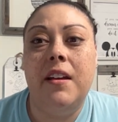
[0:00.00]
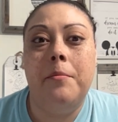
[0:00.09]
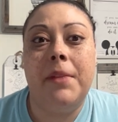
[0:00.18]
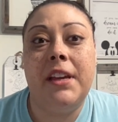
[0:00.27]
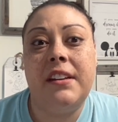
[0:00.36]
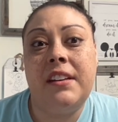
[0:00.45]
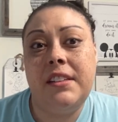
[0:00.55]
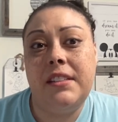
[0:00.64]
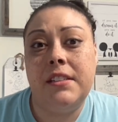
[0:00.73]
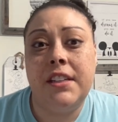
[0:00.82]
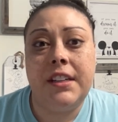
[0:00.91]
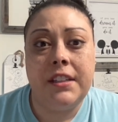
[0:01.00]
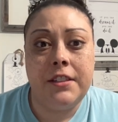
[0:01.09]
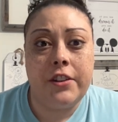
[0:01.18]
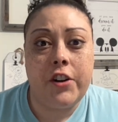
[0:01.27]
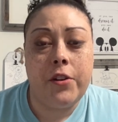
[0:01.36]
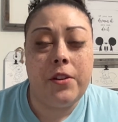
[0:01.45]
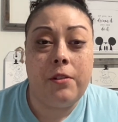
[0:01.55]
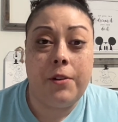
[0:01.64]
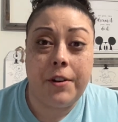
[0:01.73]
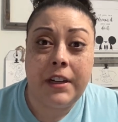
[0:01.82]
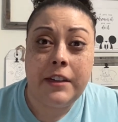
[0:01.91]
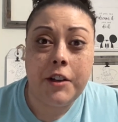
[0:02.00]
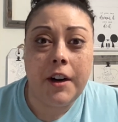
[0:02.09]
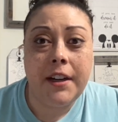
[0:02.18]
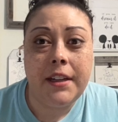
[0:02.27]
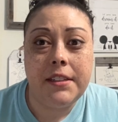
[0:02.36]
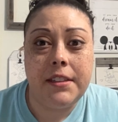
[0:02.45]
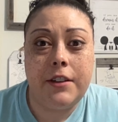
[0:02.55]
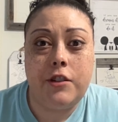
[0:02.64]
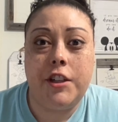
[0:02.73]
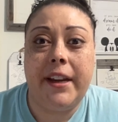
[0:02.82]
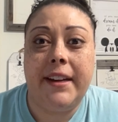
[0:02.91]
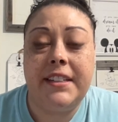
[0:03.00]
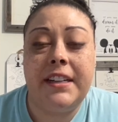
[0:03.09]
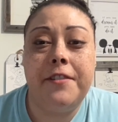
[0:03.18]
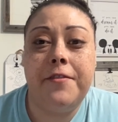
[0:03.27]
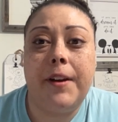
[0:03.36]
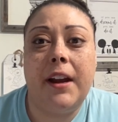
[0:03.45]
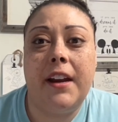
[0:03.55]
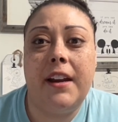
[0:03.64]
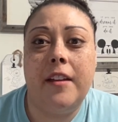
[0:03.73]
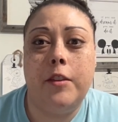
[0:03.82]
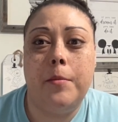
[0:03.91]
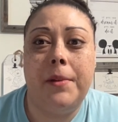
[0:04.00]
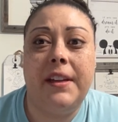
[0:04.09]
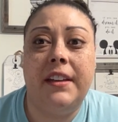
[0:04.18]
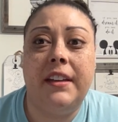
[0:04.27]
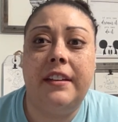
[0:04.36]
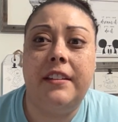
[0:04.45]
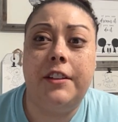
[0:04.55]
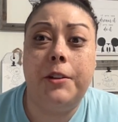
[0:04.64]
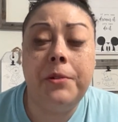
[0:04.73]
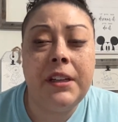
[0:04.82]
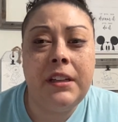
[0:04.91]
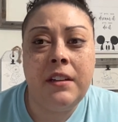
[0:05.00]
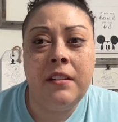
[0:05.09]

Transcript: Mandy needs to consider the learning targets that she identified at the beginning of the unit,